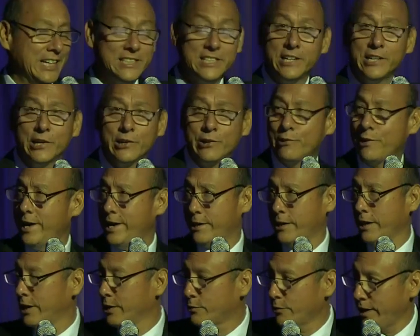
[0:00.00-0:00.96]
Isn't it a
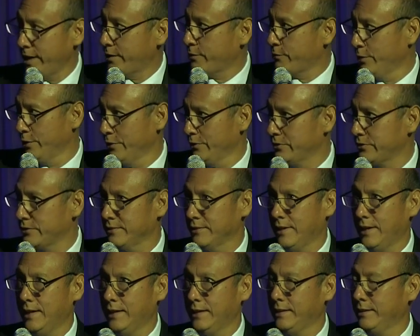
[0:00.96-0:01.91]
great, a great cruise?
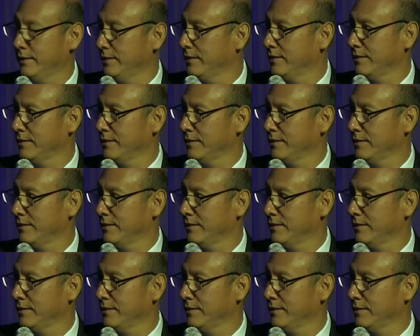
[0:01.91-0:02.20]
I,